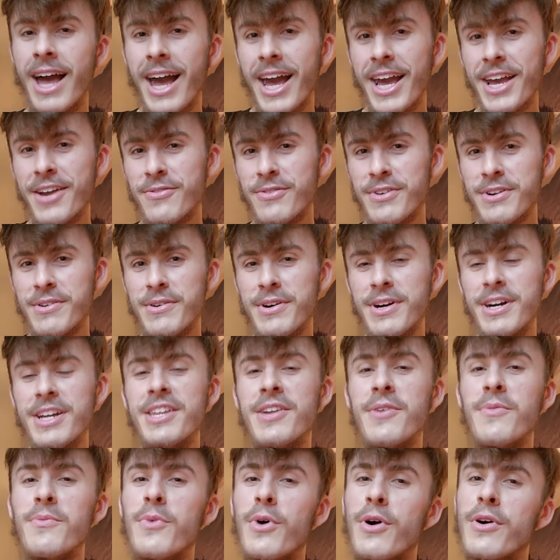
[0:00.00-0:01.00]
Hi
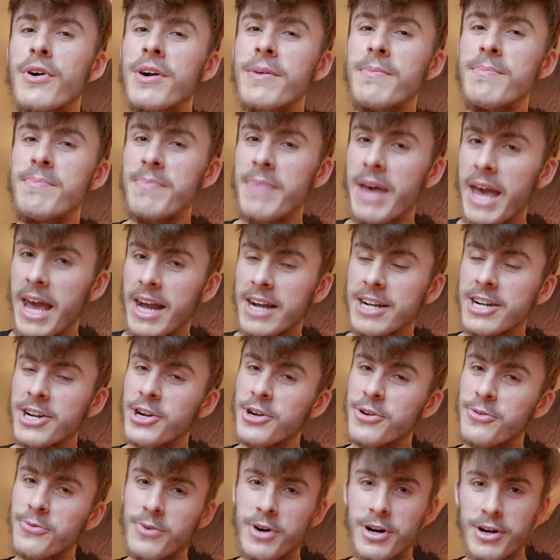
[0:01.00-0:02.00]
everyone, welcome back
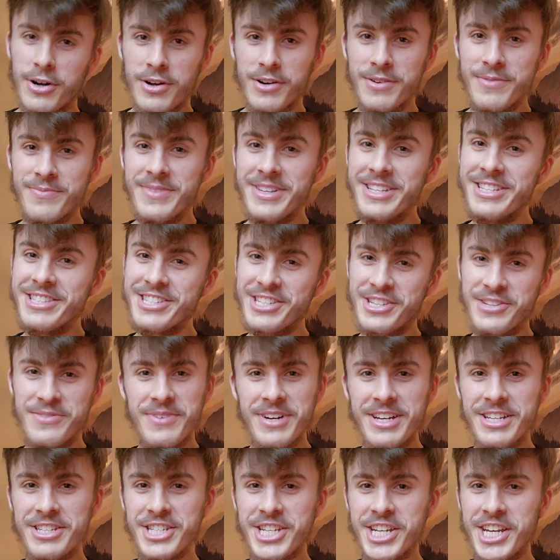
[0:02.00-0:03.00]
or welcome to
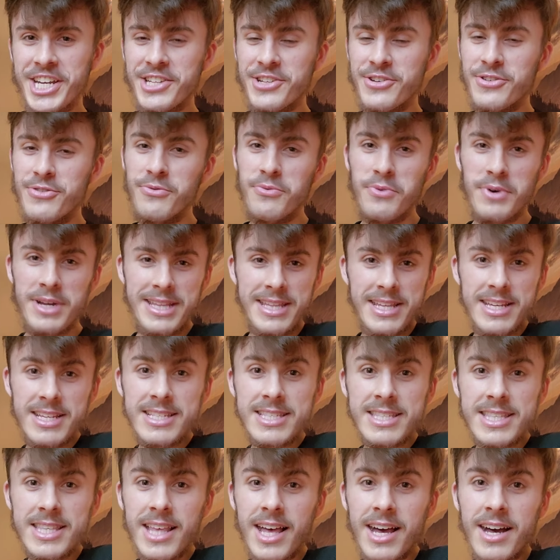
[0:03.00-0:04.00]
my channel,
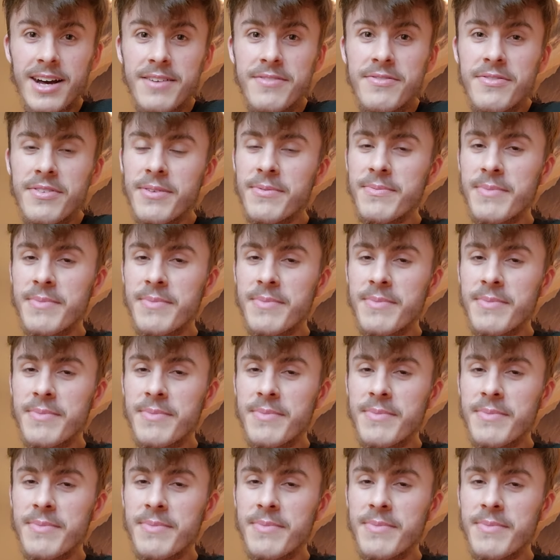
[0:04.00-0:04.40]
Witness Love.